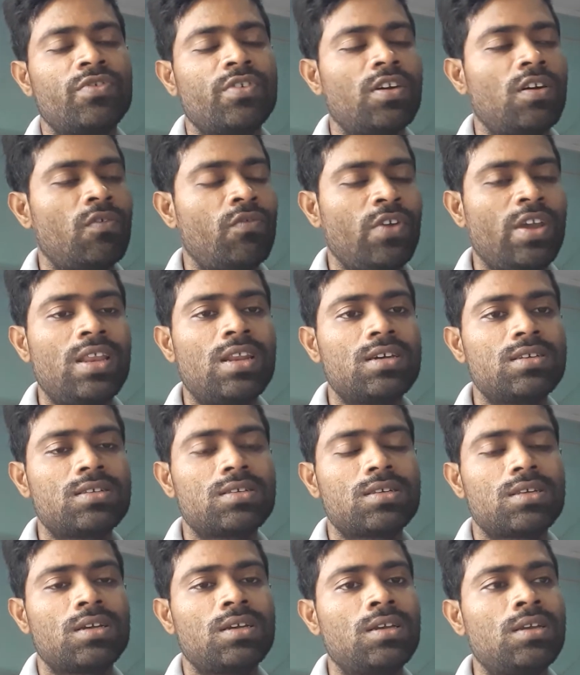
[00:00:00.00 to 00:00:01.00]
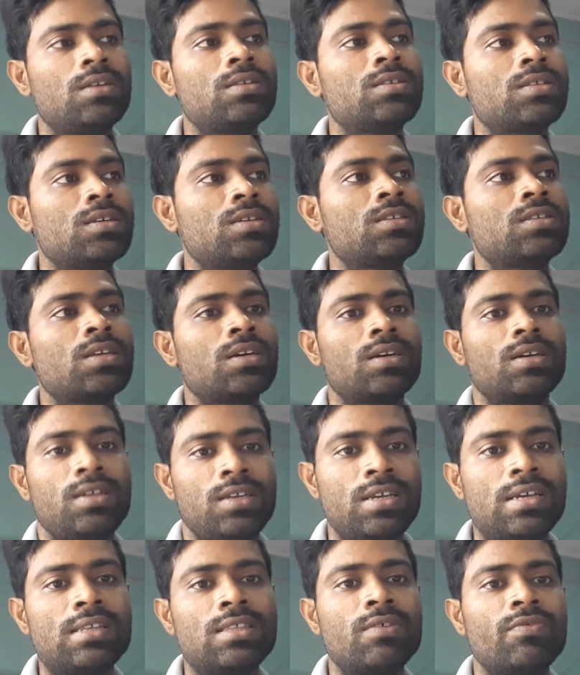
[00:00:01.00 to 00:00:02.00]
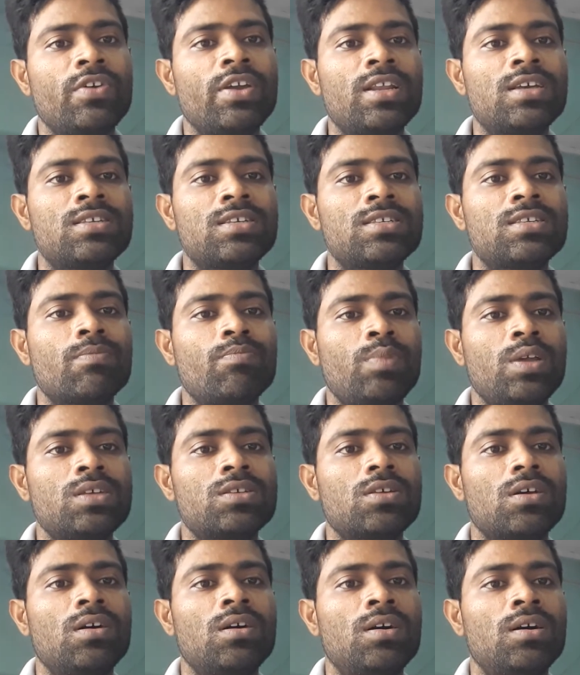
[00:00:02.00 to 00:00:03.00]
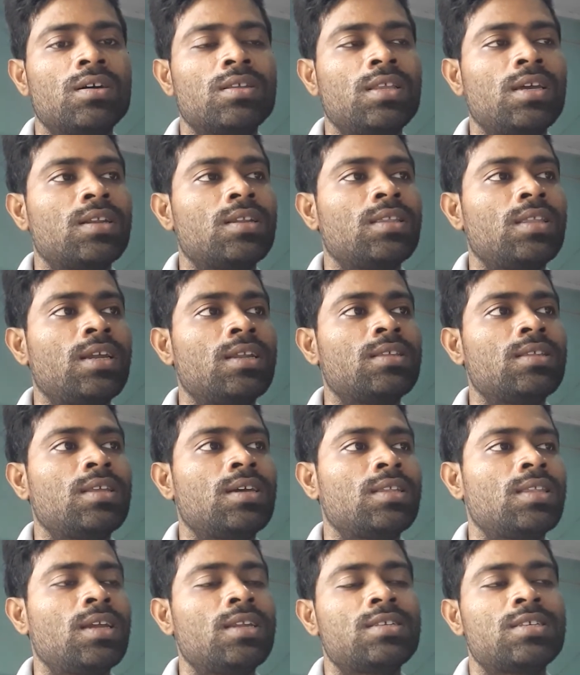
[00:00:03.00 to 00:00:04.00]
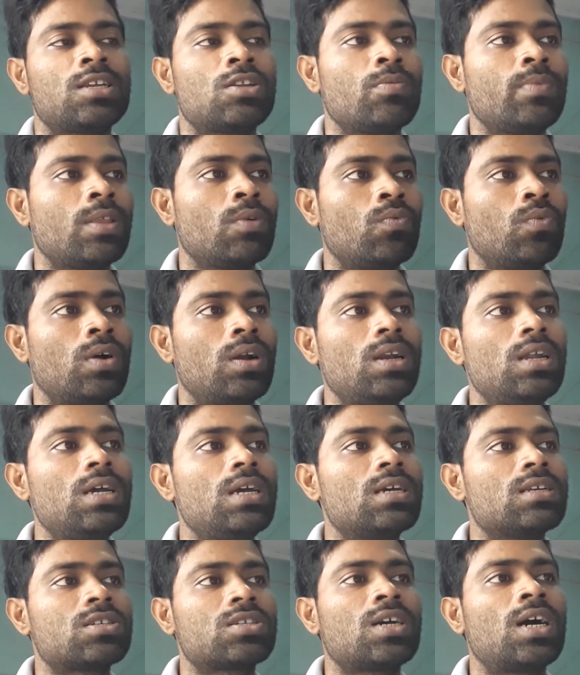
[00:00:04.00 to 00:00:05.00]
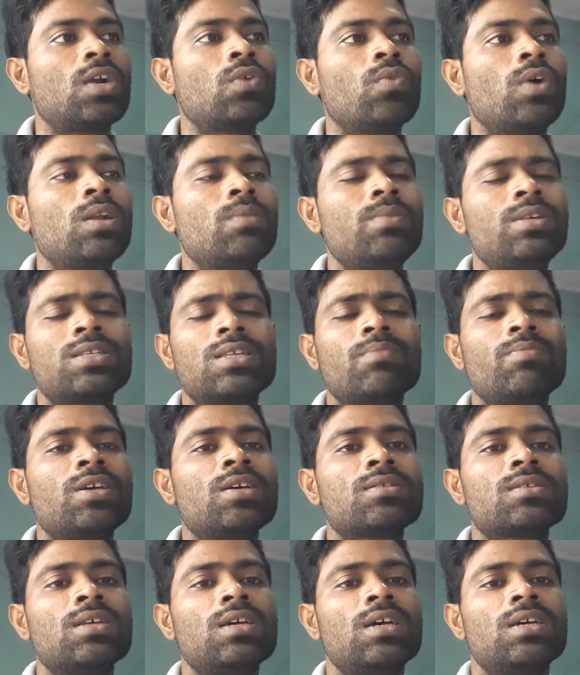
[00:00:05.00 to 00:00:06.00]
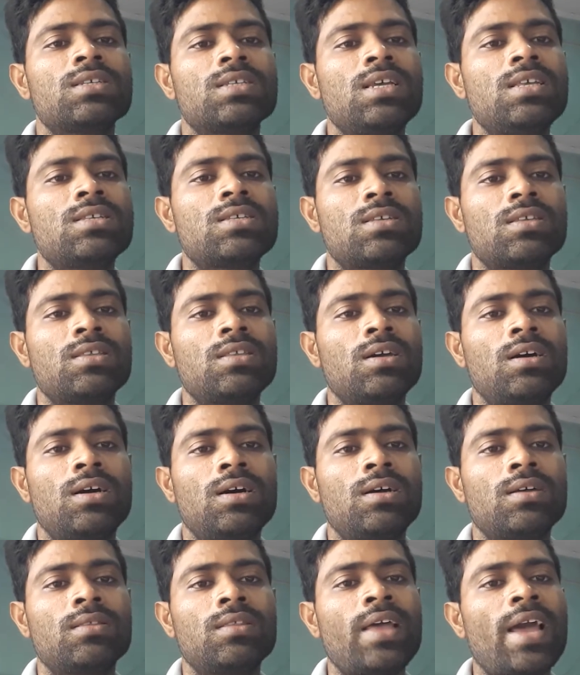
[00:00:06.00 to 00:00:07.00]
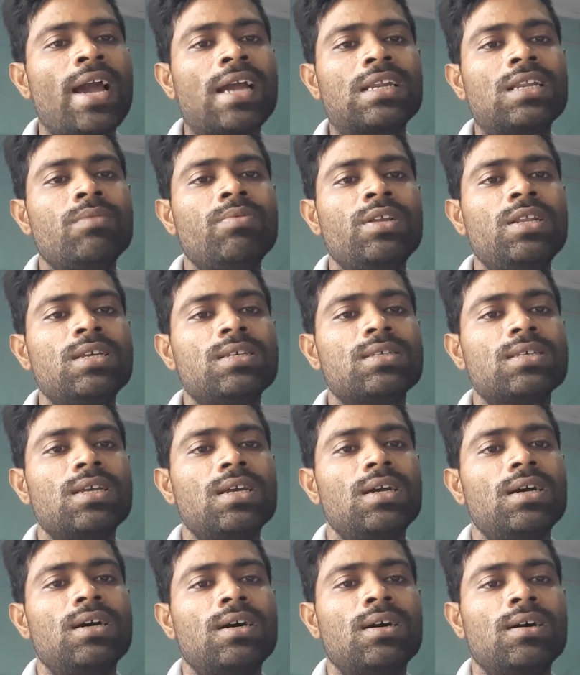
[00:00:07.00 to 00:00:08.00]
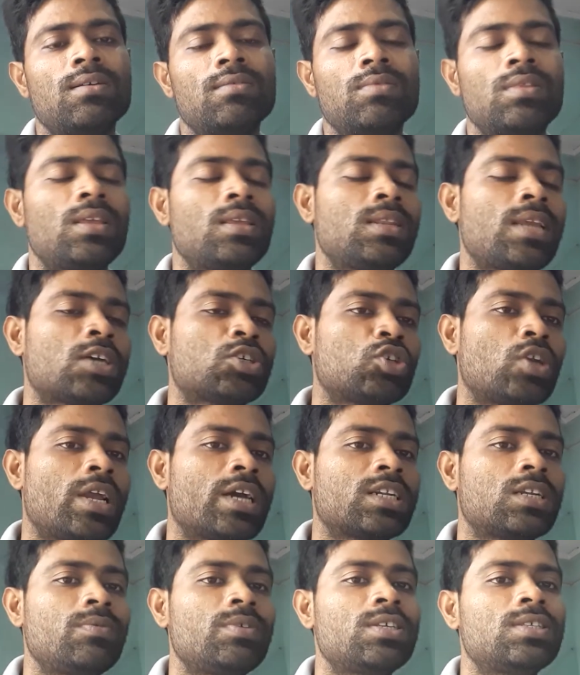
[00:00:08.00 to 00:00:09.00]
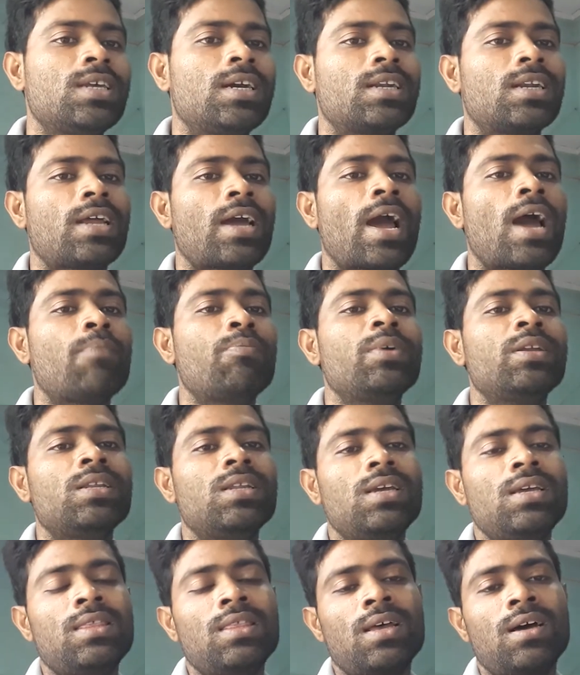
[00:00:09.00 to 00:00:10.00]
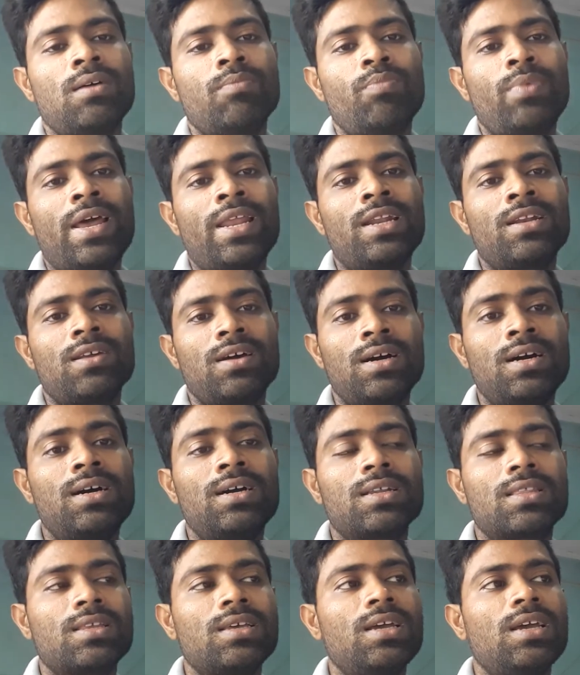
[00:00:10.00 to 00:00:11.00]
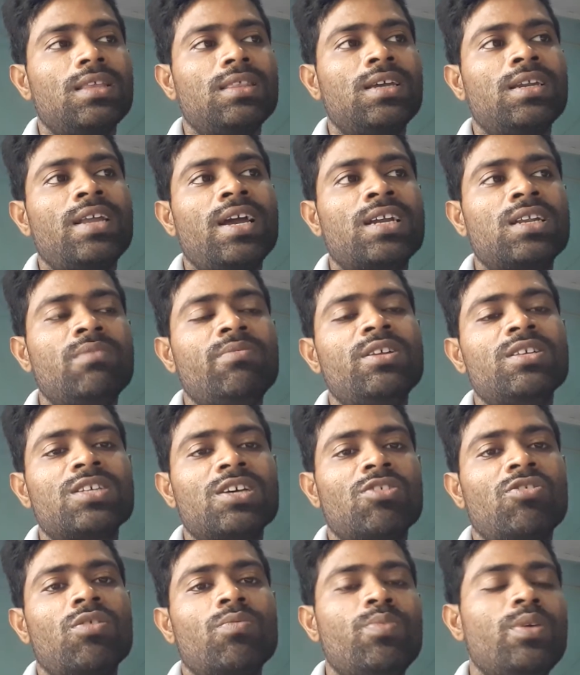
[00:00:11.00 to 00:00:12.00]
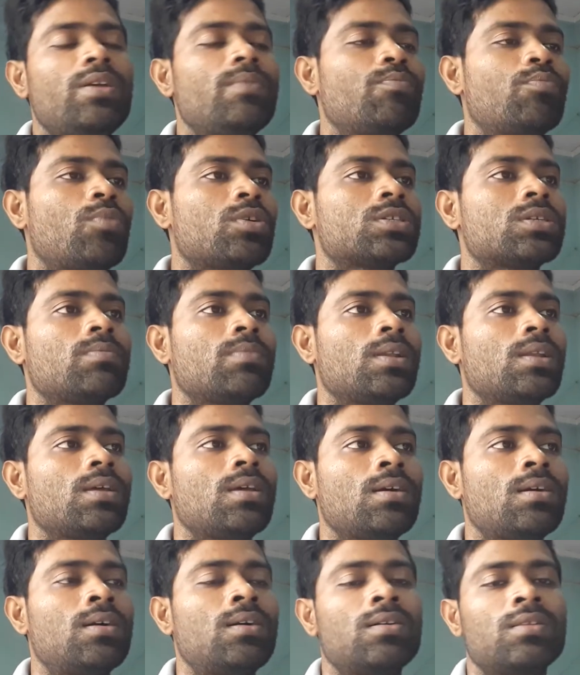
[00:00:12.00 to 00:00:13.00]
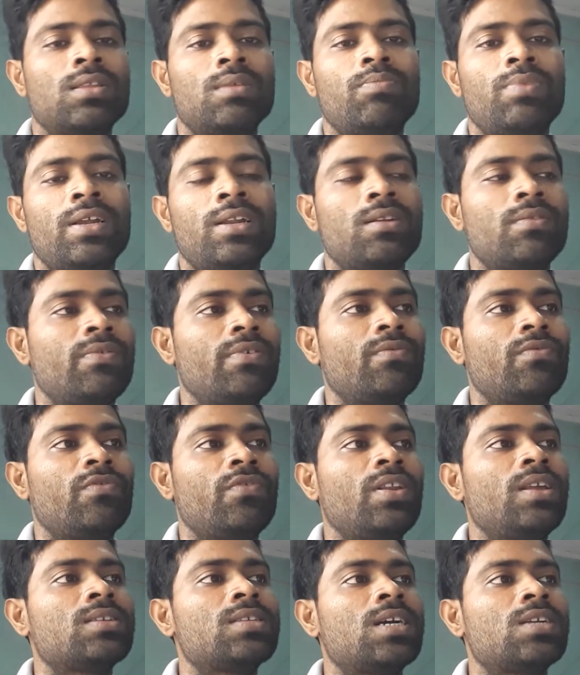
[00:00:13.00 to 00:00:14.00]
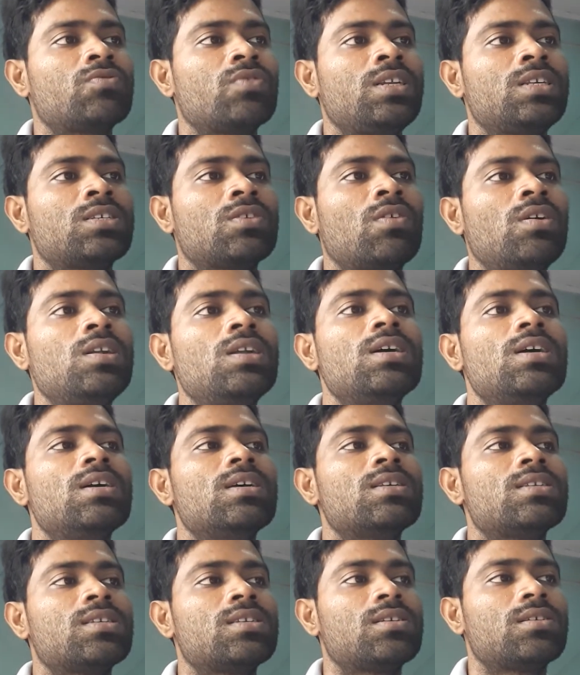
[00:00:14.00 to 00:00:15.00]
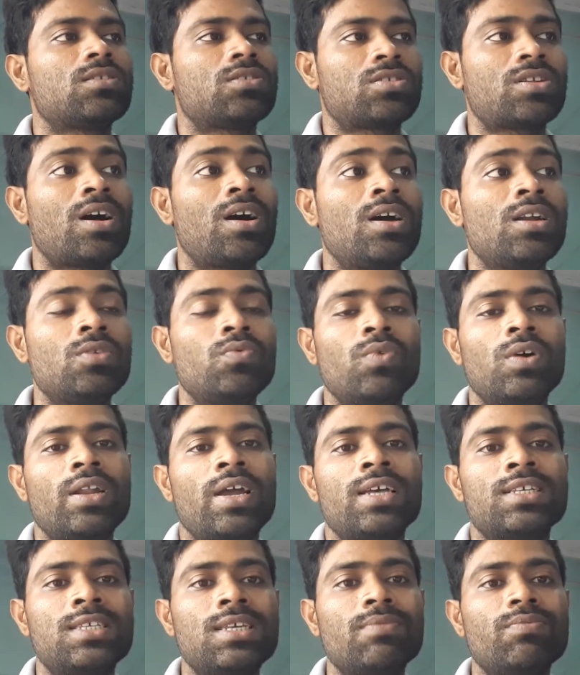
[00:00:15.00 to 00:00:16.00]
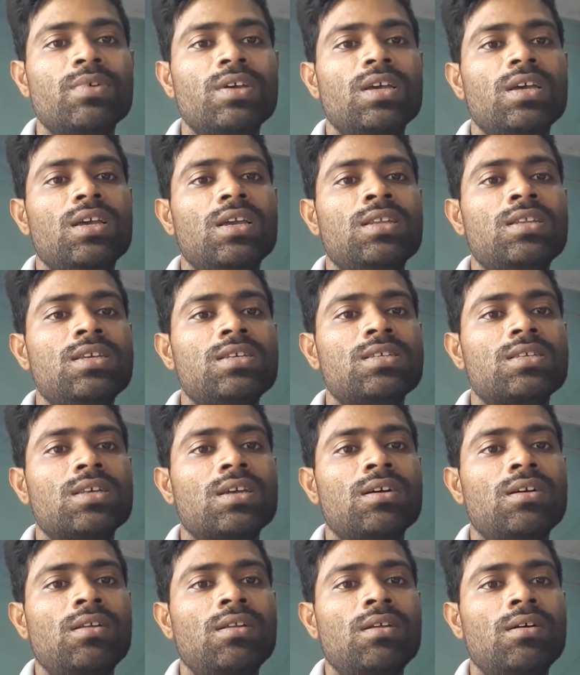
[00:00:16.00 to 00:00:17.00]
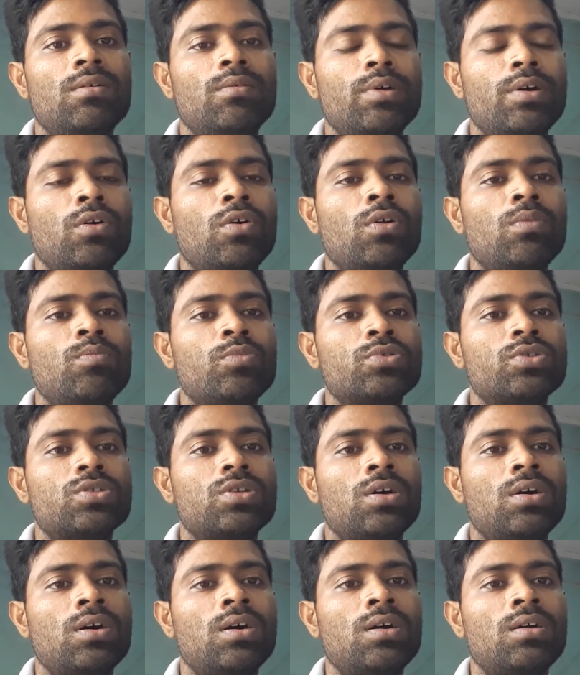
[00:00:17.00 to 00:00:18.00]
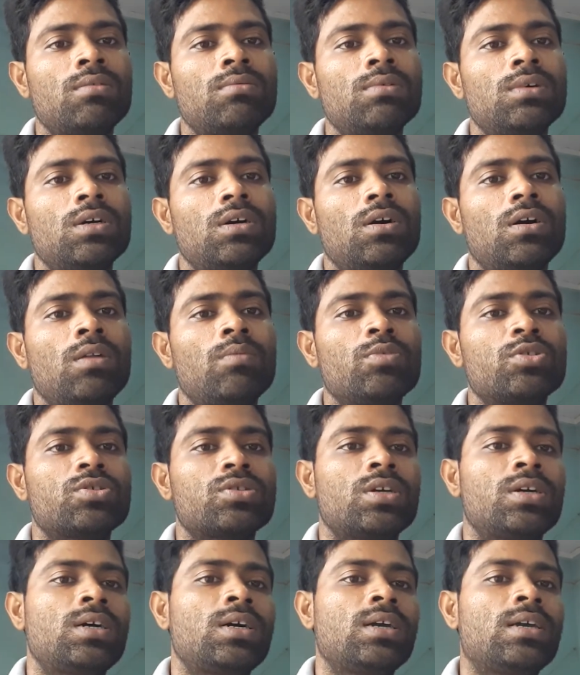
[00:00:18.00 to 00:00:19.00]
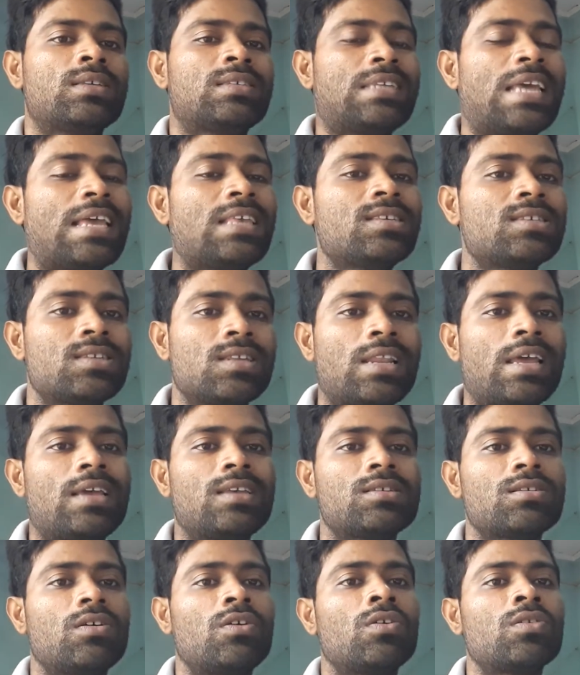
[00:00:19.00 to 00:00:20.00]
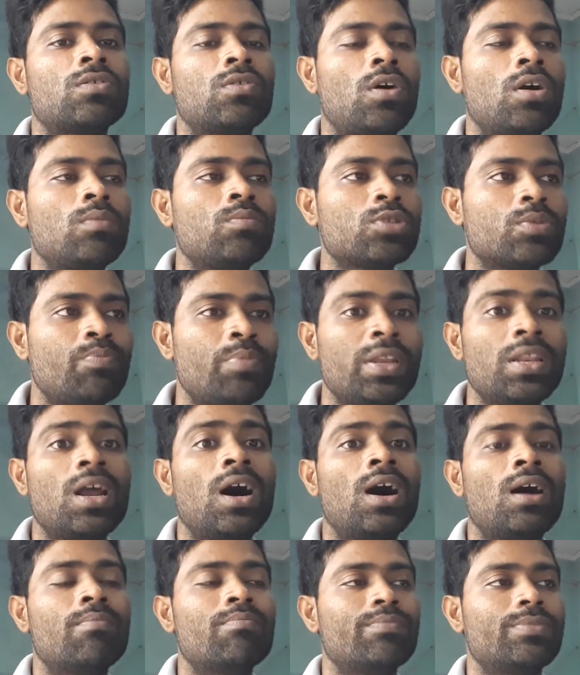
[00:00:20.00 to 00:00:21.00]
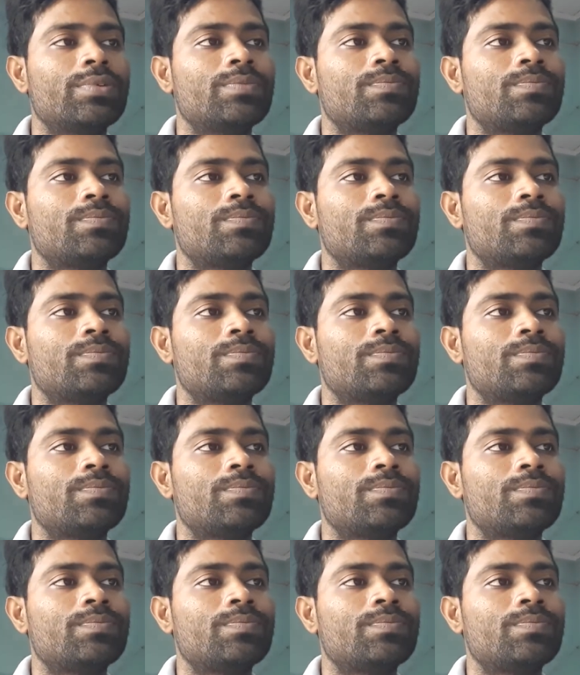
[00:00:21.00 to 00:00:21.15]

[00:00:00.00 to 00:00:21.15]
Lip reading: Venus is the here the Venus is the place that is said to be the world. Stunned world means that because since the activities the natural activities that happened in the planet Earth, that activities cannot be possible on the planet Venus. That's why it is called stunned world, as if it is almost senseless or almost benumb,